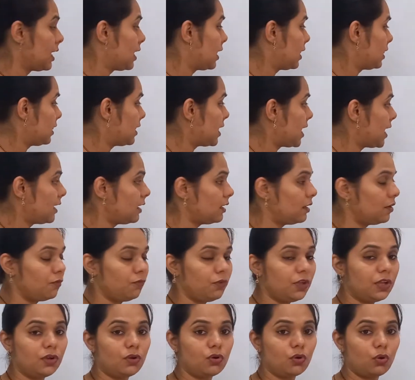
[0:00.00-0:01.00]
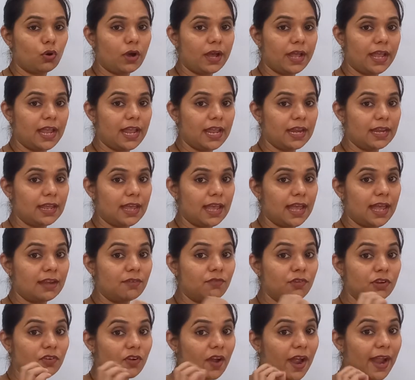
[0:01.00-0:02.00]
Then we go ahead and
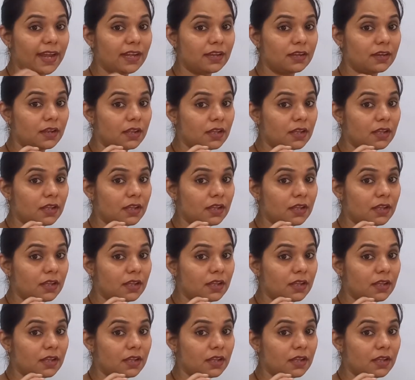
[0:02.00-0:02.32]
we write